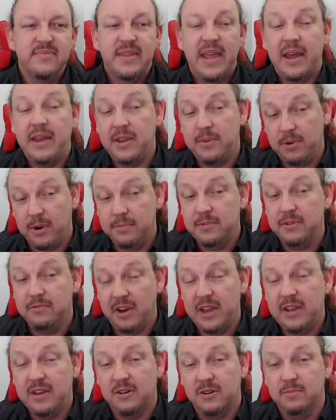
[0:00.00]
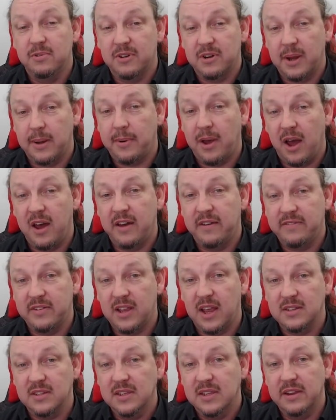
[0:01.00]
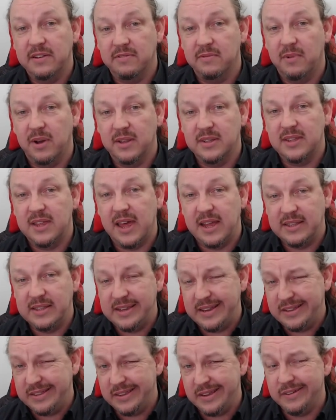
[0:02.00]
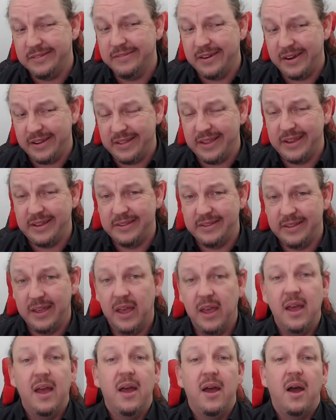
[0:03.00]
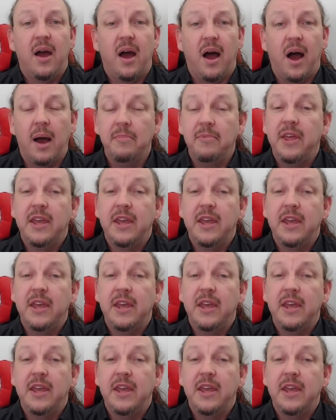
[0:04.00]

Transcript: now, your prompted recall brought up a half a dozen different ones then, didn't it, really? I'm